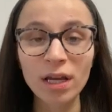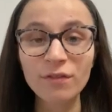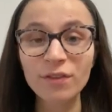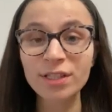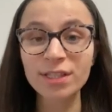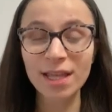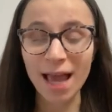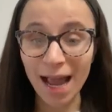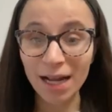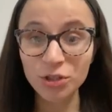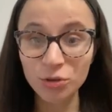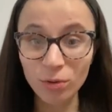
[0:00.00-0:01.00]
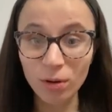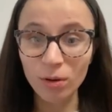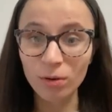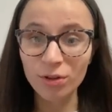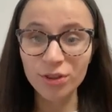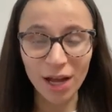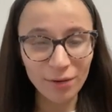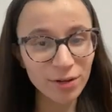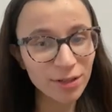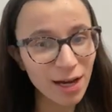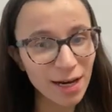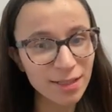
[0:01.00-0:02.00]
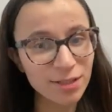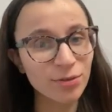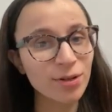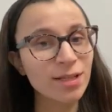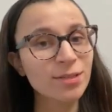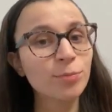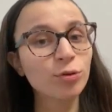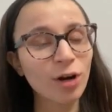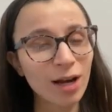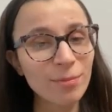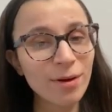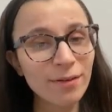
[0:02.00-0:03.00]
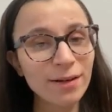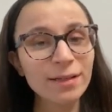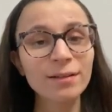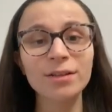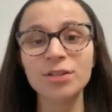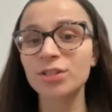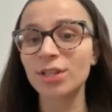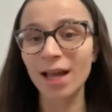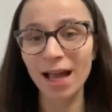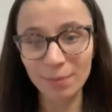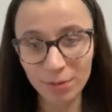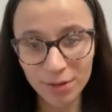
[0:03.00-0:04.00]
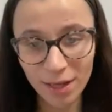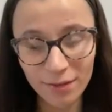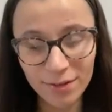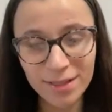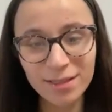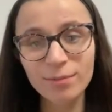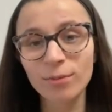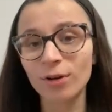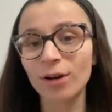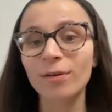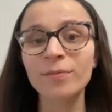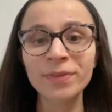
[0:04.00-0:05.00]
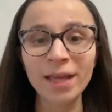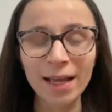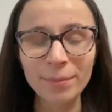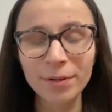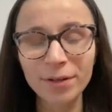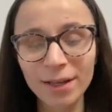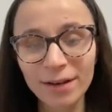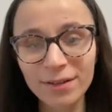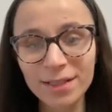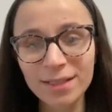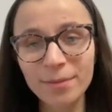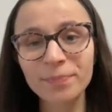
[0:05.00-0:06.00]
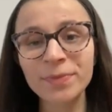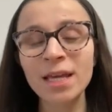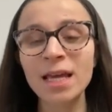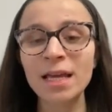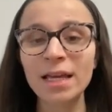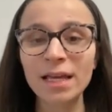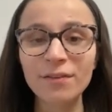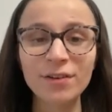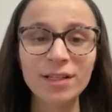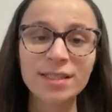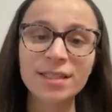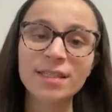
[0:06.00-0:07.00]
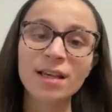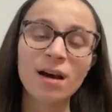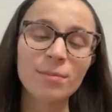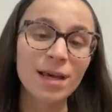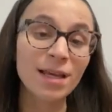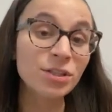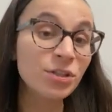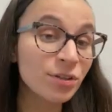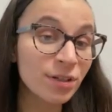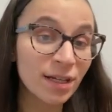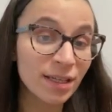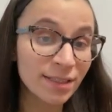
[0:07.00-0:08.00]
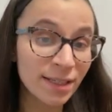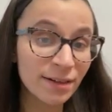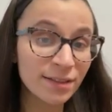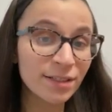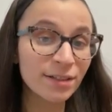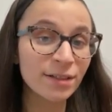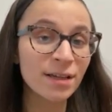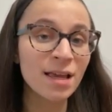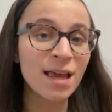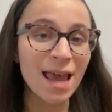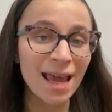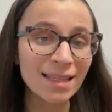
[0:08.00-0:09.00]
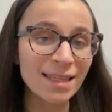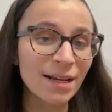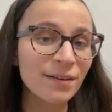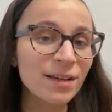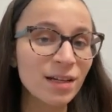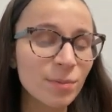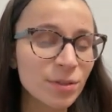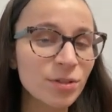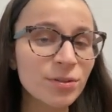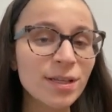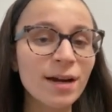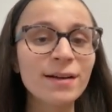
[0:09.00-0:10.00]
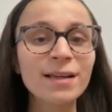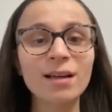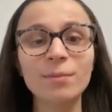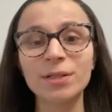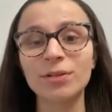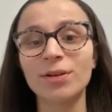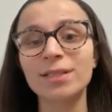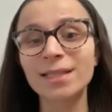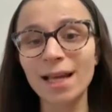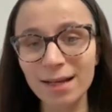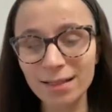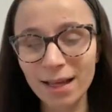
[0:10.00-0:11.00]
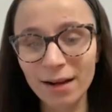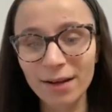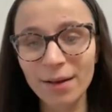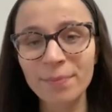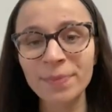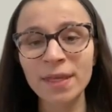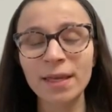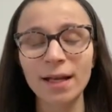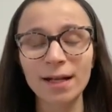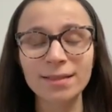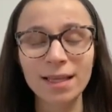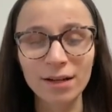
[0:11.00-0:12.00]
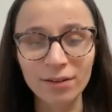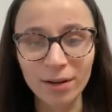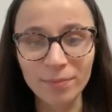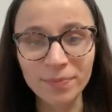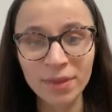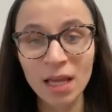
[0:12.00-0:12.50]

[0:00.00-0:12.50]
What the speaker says: if it's the actual thyroid gland, it's known as primary, let's just say hypothyroidism or hyperthyroidism. If it's the anterior pituitary, it could be known as secondary, etc.